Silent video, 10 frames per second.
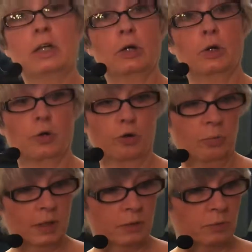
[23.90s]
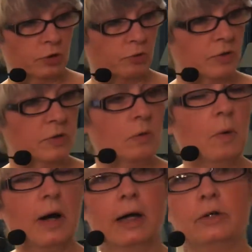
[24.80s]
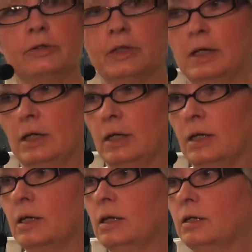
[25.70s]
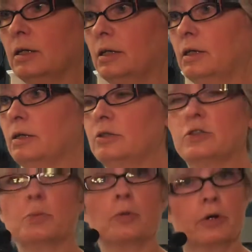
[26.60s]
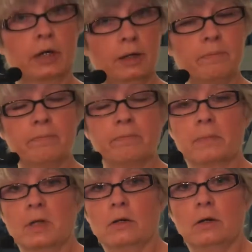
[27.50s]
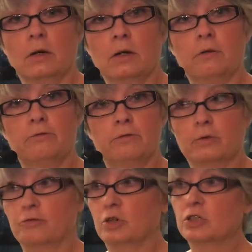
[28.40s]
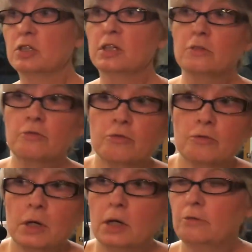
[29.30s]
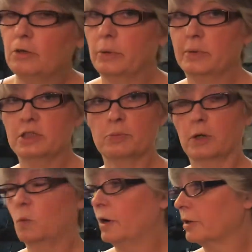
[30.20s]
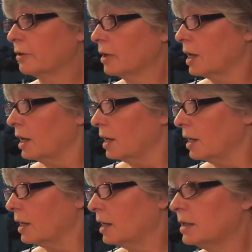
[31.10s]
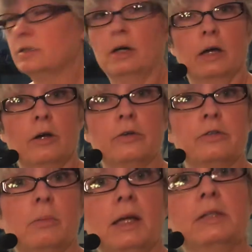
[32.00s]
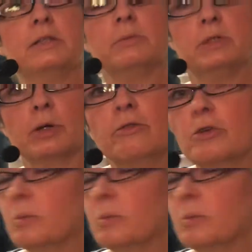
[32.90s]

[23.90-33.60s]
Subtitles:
an herb which grows in the wild in spring, freshly flowing spring water. And I also made some dairy-free